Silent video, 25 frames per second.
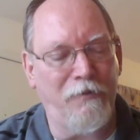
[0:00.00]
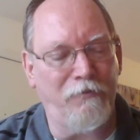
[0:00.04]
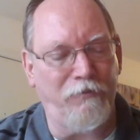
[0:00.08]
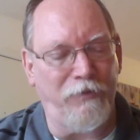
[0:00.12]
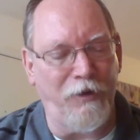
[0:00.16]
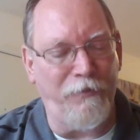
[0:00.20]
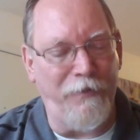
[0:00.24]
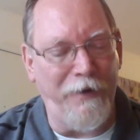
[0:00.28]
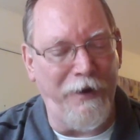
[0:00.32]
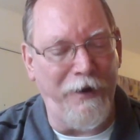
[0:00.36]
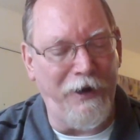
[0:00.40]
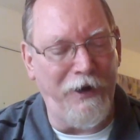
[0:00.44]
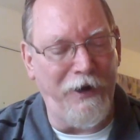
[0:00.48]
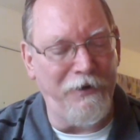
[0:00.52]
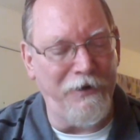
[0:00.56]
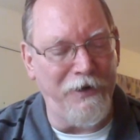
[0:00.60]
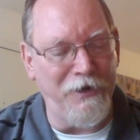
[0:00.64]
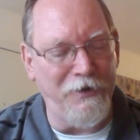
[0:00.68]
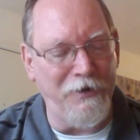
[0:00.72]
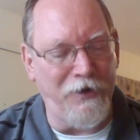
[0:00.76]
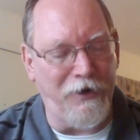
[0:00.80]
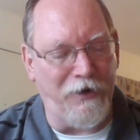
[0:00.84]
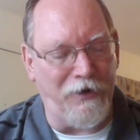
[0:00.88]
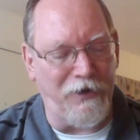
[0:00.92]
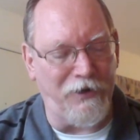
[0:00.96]
prepared
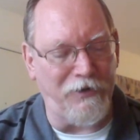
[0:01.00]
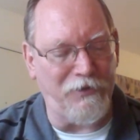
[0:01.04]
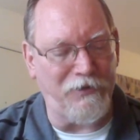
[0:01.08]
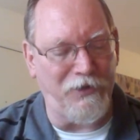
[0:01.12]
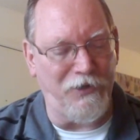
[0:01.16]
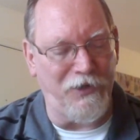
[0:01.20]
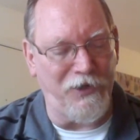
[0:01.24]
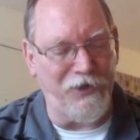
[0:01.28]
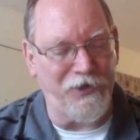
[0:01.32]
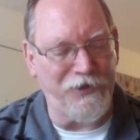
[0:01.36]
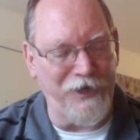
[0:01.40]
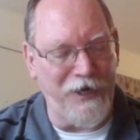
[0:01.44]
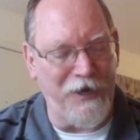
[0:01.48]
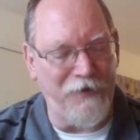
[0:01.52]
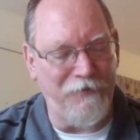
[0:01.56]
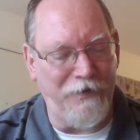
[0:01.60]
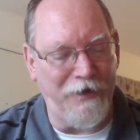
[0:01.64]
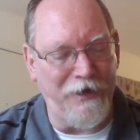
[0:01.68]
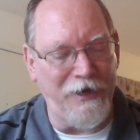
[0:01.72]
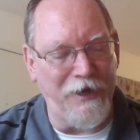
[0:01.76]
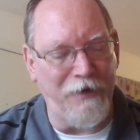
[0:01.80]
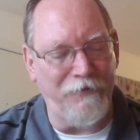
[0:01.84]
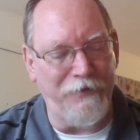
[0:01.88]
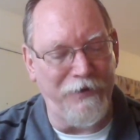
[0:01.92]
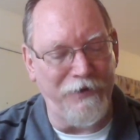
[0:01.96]
an ark to the
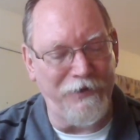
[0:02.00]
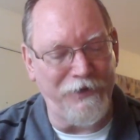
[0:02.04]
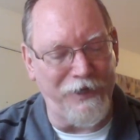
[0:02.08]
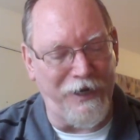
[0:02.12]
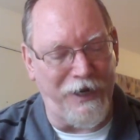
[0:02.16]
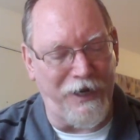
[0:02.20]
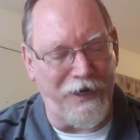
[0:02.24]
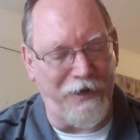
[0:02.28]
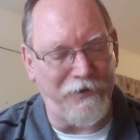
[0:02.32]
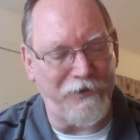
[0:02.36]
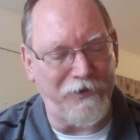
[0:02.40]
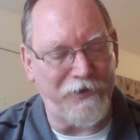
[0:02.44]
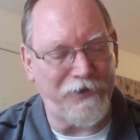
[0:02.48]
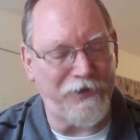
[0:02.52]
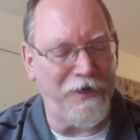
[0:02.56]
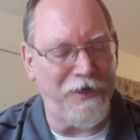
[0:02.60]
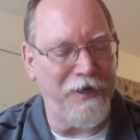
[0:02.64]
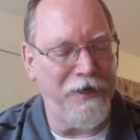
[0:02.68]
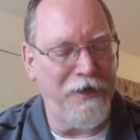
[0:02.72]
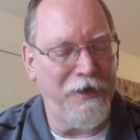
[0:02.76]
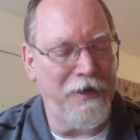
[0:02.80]
saving of his house,